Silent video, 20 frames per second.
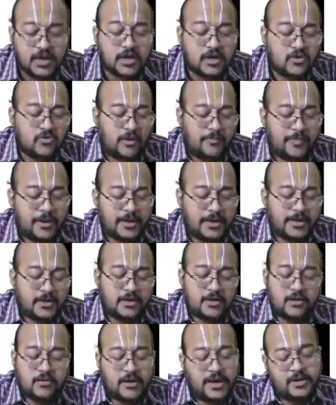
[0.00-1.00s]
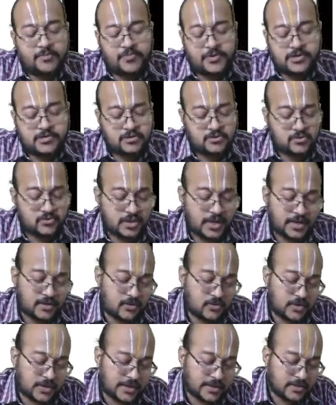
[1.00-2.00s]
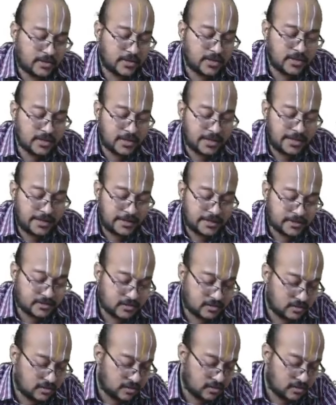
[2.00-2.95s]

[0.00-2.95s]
You apply 8% to that, you will get the interest